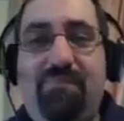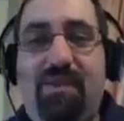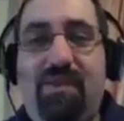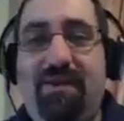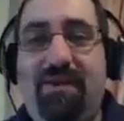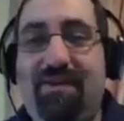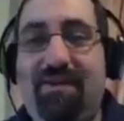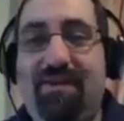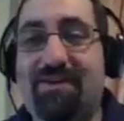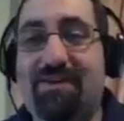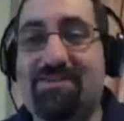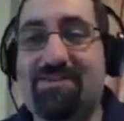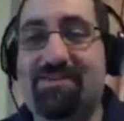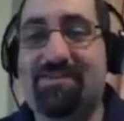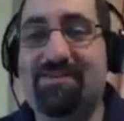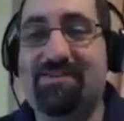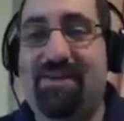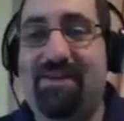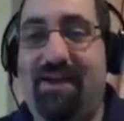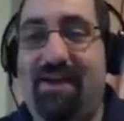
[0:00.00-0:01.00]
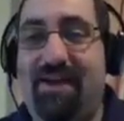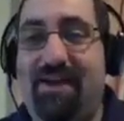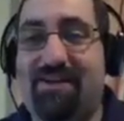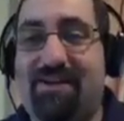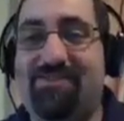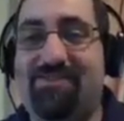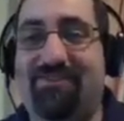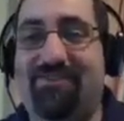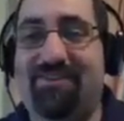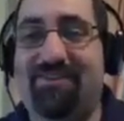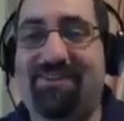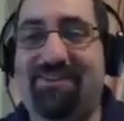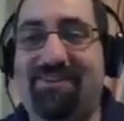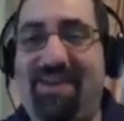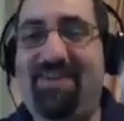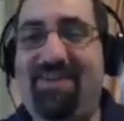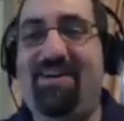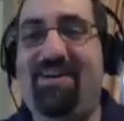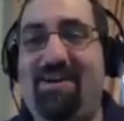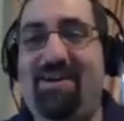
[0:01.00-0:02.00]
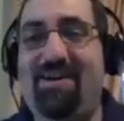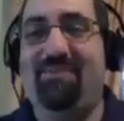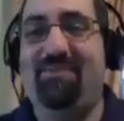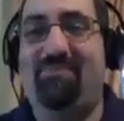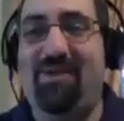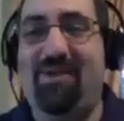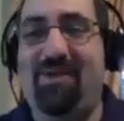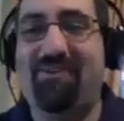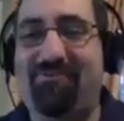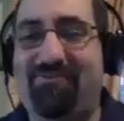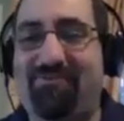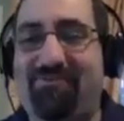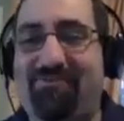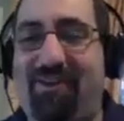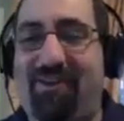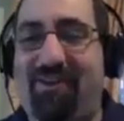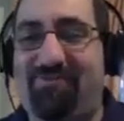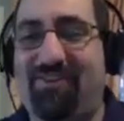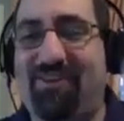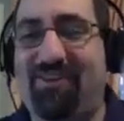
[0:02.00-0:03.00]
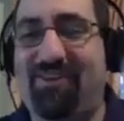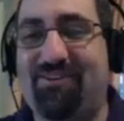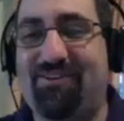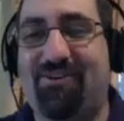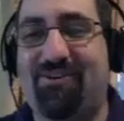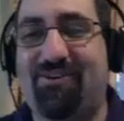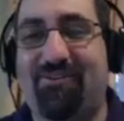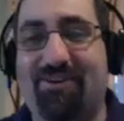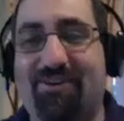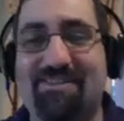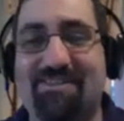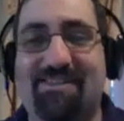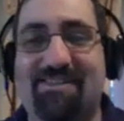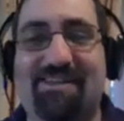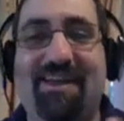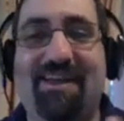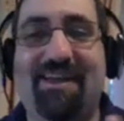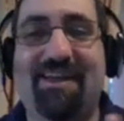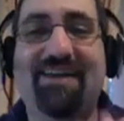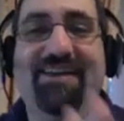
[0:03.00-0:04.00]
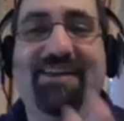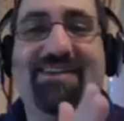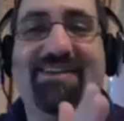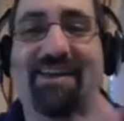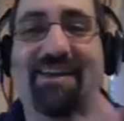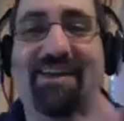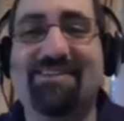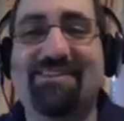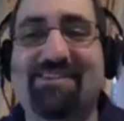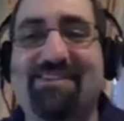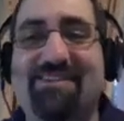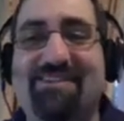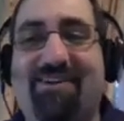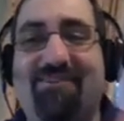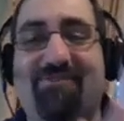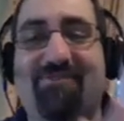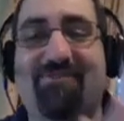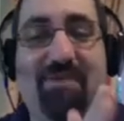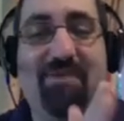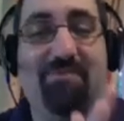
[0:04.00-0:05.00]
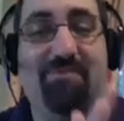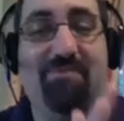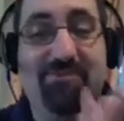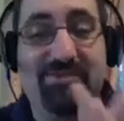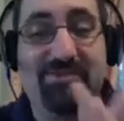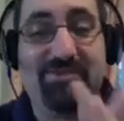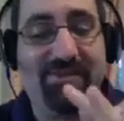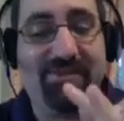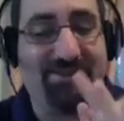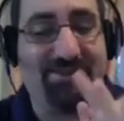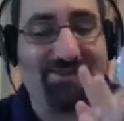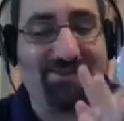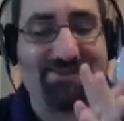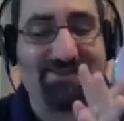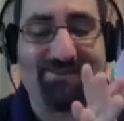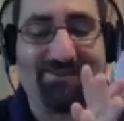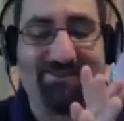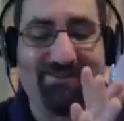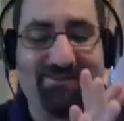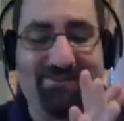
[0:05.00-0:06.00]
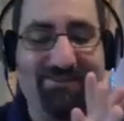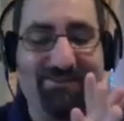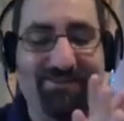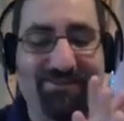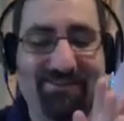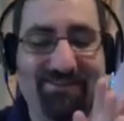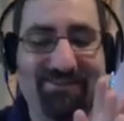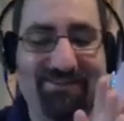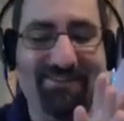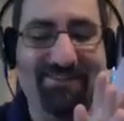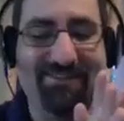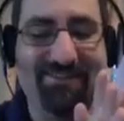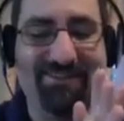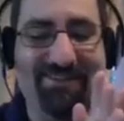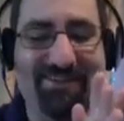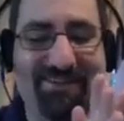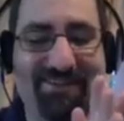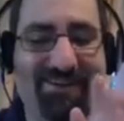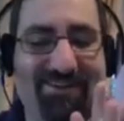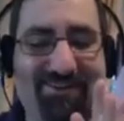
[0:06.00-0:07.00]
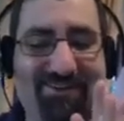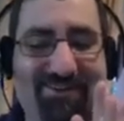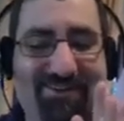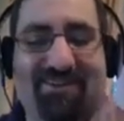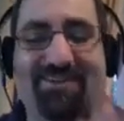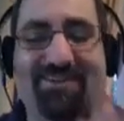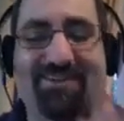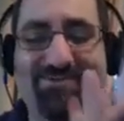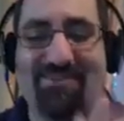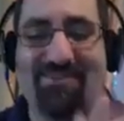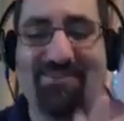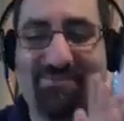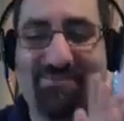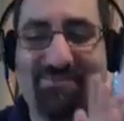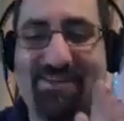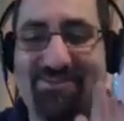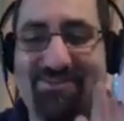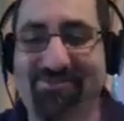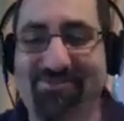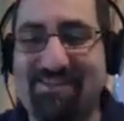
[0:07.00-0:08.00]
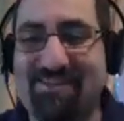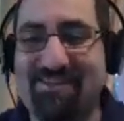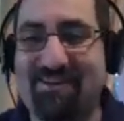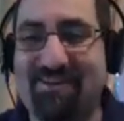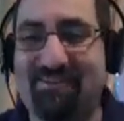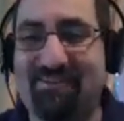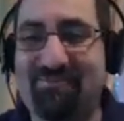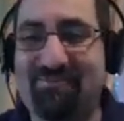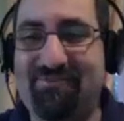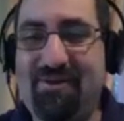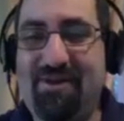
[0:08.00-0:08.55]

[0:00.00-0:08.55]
Yes, excellent. Pink fluffy unicorns dancing on rainbows. Yes. Oh, yeah. You can do some dangerous stuff.